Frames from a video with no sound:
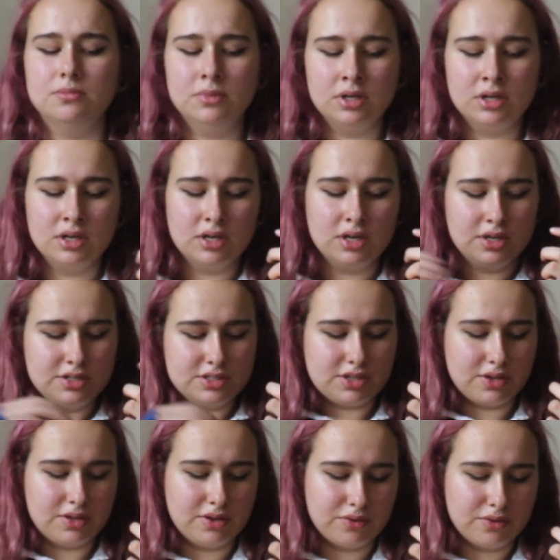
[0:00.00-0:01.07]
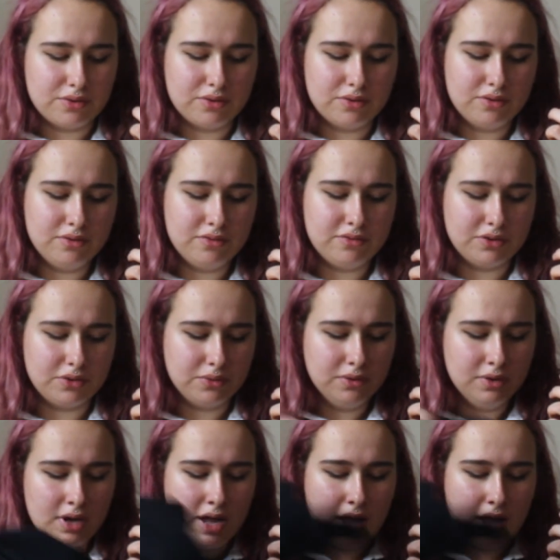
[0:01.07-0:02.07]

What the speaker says: So they're all full,